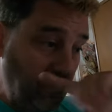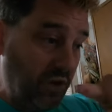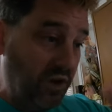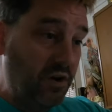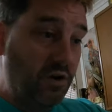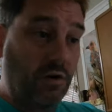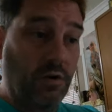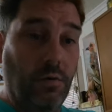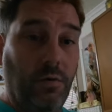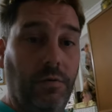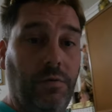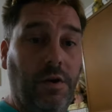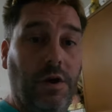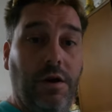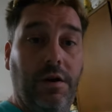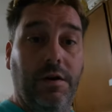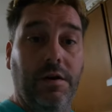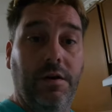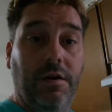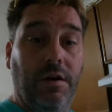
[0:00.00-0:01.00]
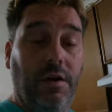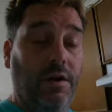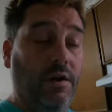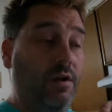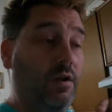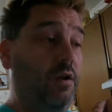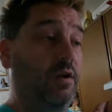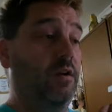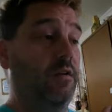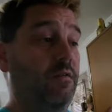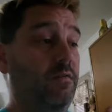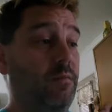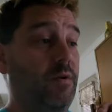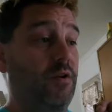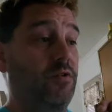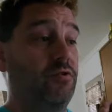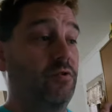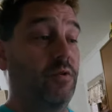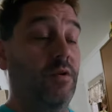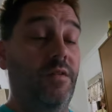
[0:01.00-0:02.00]
Hero 9, I have
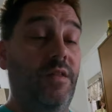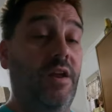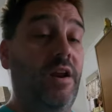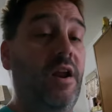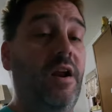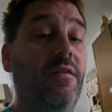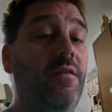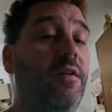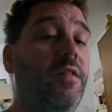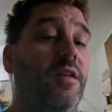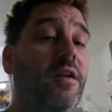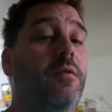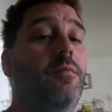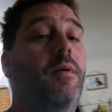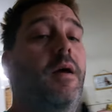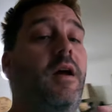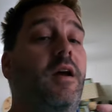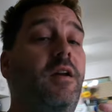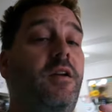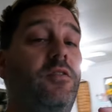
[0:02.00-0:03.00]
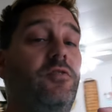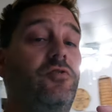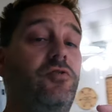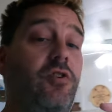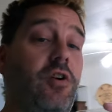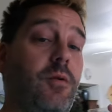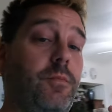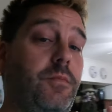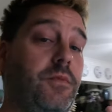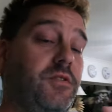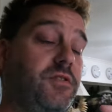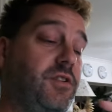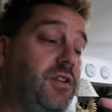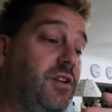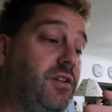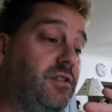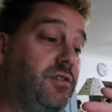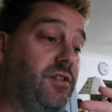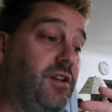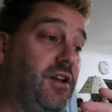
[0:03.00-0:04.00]
made sure that everything back is sharpness
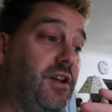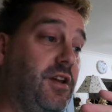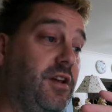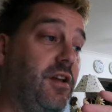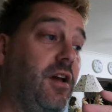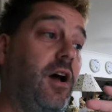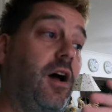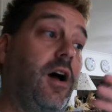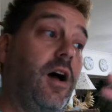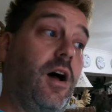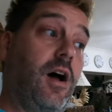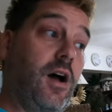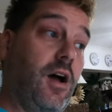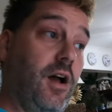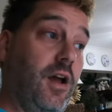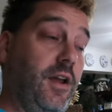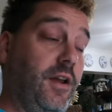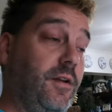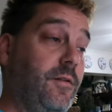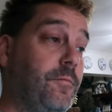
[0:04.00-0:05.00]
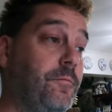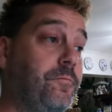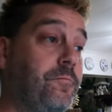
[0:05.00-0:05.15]
is at high.